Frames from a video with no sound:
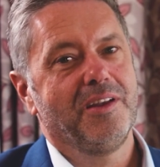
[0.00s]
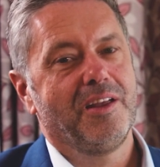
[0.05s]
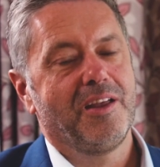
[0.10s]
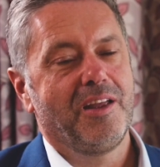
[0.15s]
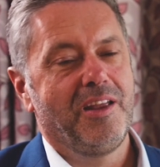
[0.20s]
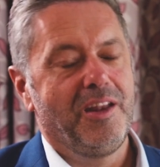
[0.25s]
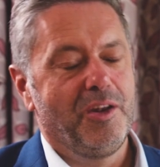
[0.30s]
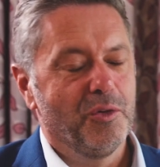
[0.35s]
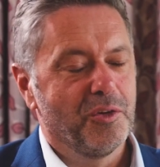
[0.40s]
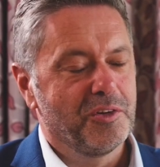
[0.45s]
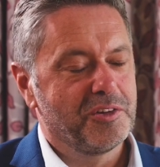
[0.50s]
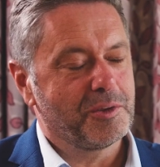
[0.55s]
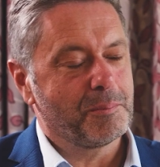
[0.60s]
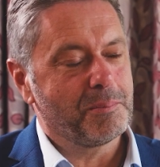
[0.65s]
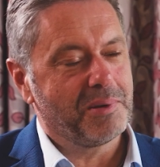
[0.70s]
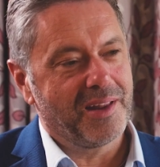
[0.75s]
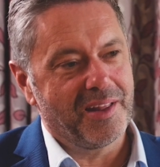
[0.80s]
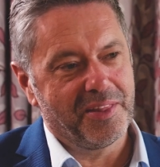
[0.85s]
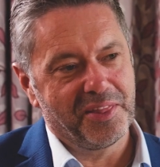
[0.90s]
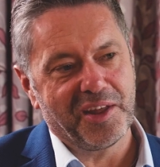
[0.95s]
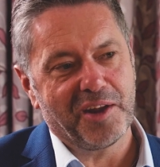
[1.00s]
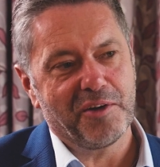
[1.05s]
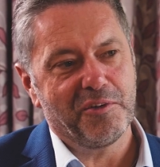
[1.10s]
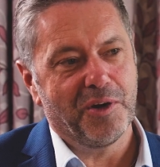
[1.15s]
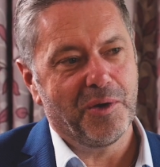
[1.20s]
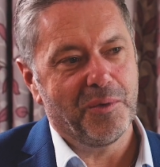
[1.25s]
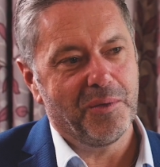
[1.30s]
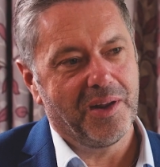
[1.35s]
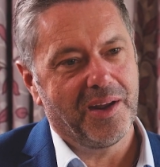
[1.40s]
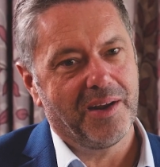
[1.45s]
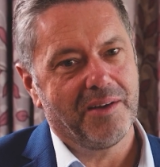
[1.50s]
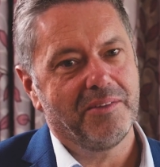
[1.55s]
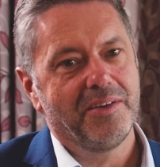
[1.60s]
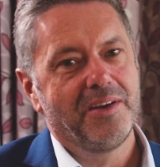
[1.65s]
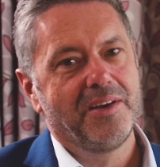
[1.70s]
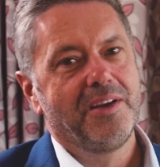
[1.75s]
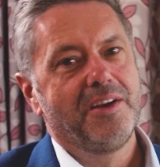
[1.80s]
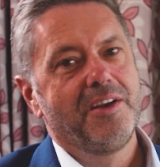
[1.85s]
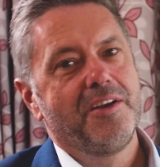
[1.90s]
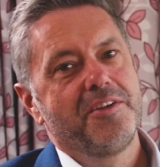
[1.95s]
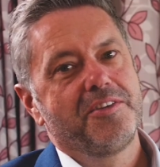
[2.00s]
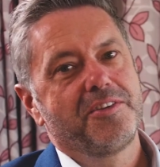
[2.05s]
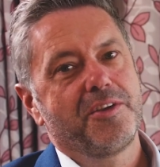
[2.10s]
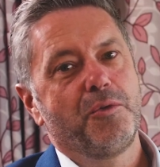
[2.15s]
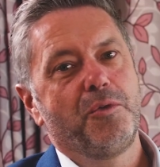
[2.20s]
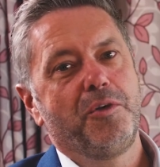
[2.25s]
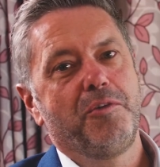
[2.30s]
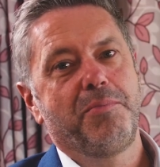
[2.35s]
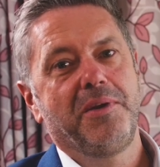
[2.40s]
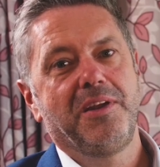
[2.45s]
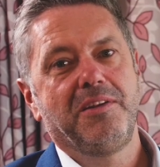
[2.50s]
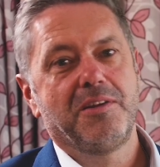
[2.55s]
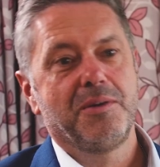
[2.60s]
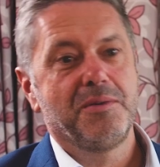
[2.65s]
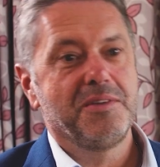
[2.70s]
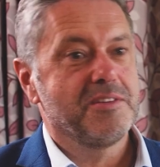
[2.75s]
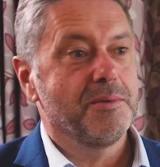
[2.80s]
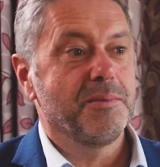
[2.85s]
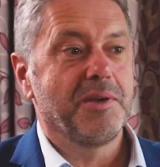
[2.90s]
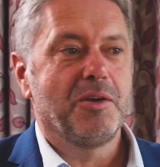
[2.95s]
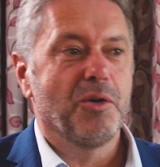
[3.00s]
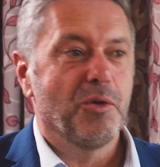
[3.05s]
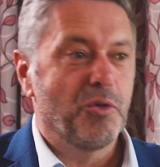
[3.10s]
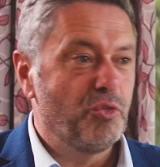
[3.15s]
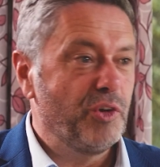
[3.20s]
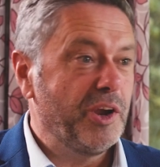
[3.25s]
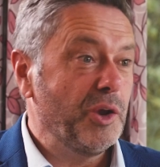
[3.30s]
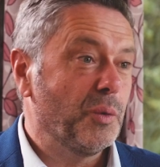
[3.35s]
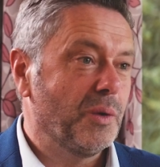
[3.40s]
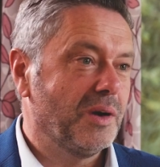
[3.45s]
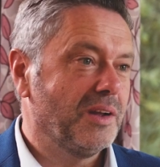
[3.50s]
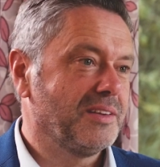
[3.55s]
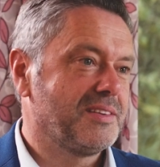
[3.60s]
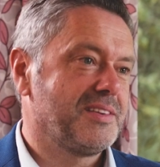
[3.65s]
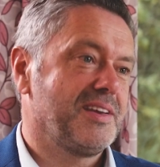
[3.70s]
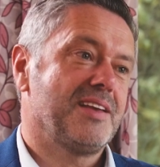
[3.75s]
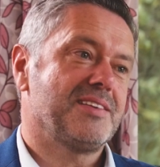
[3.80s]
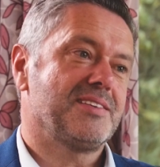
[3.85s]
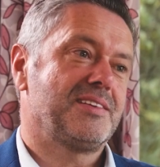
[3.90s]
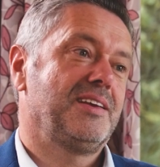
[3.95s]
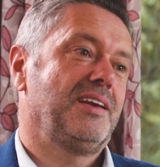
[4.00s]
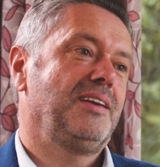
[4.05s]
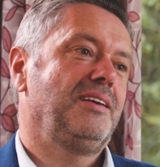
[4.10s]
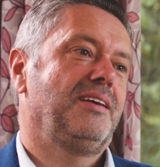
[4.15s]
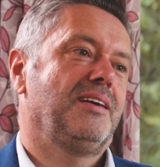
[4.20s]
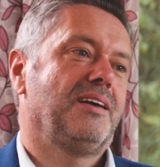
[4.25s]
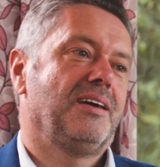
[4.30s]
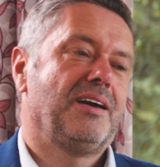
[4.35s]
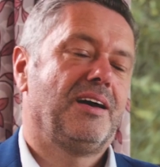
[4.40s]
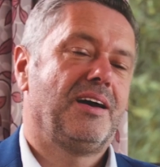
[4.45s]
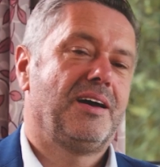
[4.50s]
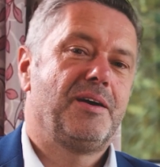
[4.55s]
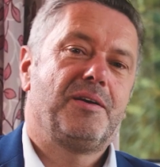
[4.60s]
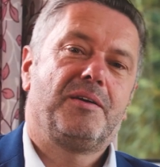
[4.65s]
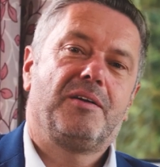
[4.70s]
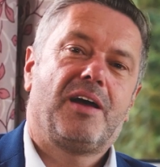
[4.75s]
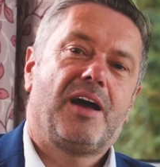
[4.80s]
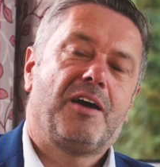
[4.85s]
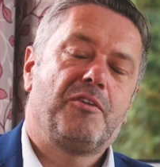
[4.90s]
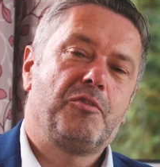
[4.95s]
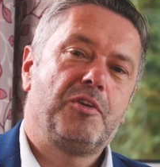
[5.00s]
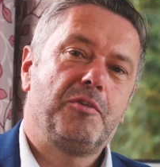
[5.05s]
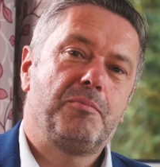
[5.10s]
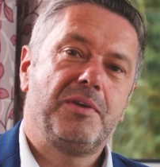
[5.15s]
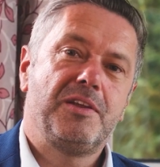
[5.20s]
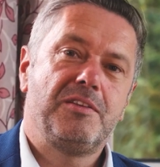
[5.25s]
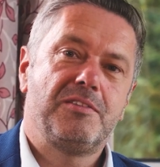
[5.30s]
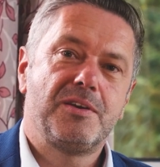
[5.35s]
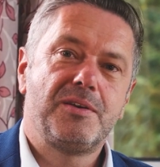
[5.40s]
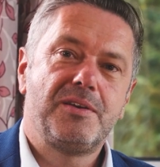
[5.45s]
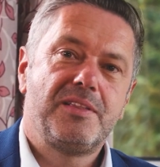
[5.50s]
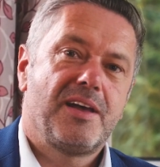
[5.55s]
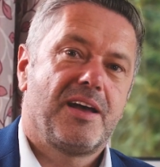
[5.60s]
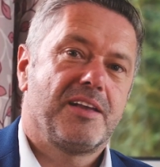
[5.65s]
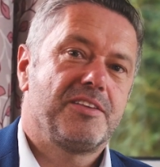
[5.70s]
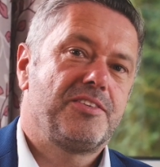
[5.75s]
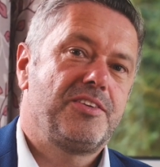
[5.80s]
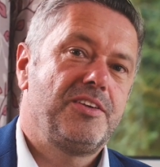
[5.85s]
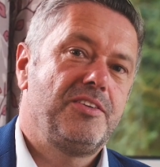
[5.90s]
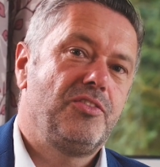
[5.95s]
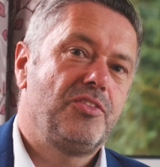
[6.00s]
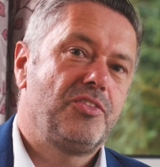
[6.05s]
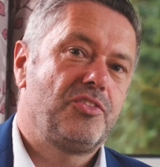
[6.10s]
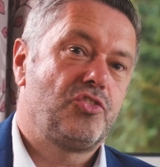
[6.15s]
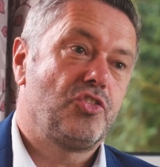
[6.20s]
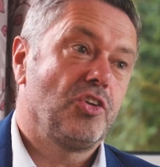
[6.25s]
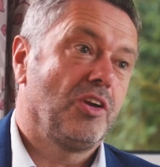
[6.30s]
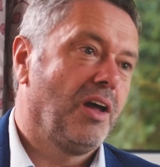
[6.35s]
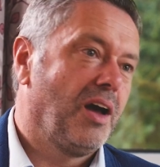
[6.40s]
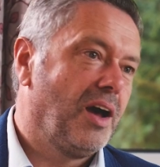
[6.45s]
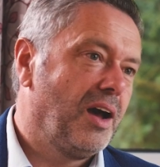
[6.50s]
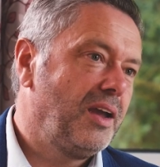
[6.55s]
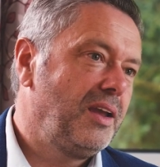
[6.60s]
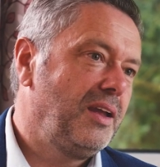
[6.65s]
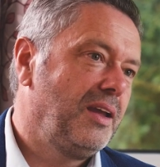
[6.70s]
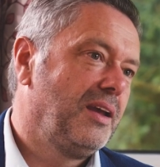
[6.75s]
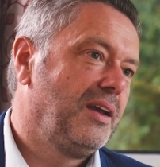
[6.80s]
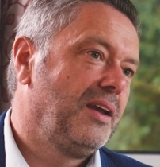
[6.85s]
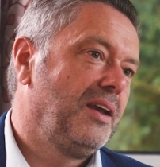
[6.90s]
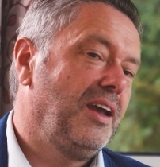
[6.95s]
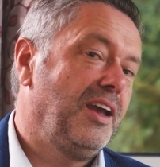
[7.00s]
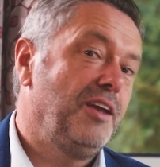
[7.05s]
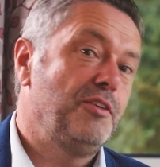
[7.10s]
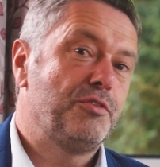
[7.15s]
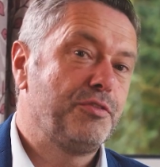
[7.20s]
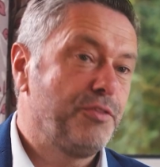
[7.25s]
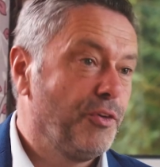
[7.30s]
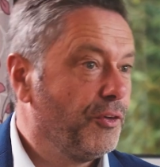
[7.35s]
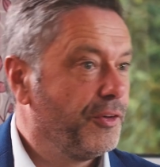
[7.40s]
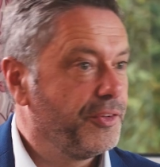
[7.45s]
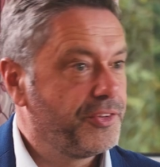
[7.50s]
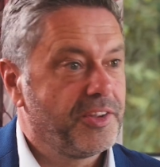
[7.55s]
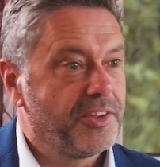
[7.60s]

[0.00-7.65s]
in order to plan that rollout. So we've been doing something called real world testing, and we've been doing that since July in 4